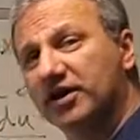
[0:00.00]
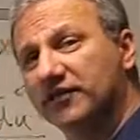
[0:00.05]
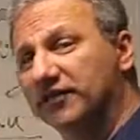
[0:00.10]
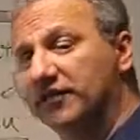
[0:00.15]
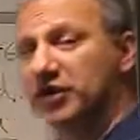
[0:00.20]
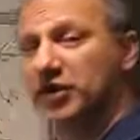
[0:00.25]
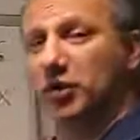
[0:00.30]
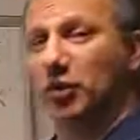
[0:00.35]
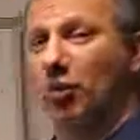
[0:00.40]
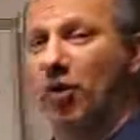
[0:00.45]

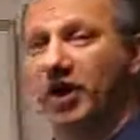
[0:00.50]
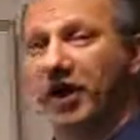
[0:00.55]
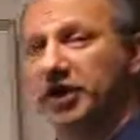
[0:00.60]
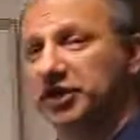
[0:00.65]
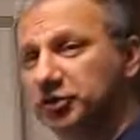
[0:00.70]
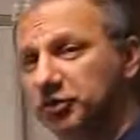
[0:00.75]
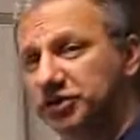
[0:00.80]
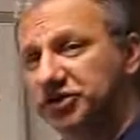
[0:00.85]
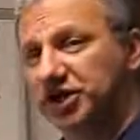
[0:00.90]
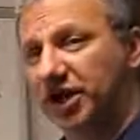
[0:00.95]
Video 1 on
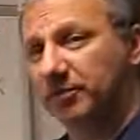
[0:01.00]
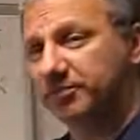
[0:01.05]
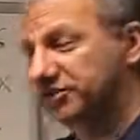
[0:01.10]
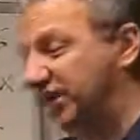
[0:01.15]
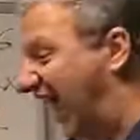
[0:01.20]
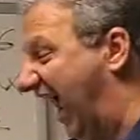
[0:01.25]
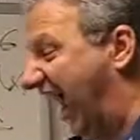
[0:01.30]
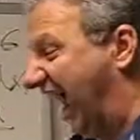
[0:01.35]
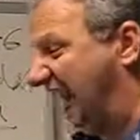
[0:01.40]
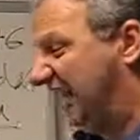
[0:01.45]
U-subs,
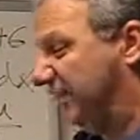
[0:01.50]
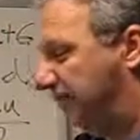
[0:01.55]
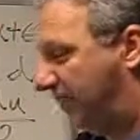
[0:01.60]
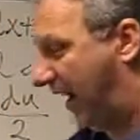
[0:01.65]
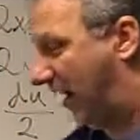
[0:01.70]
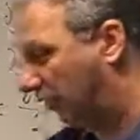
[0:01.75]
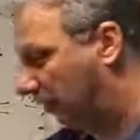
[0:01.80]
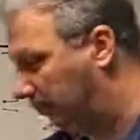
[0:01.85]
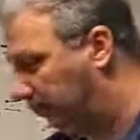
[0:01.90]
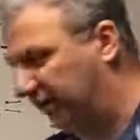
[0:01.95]
any
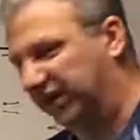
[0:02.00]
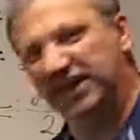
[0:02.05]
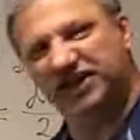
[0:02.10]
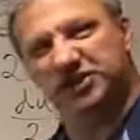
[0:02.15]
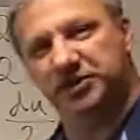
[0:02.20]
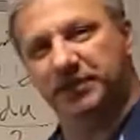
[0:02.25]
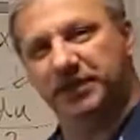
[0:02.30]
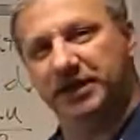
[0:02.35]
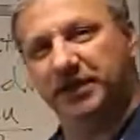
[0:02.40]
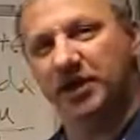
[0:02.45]
power, bring it
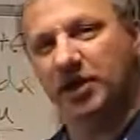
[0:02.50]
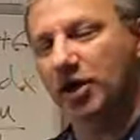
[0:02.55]
to me.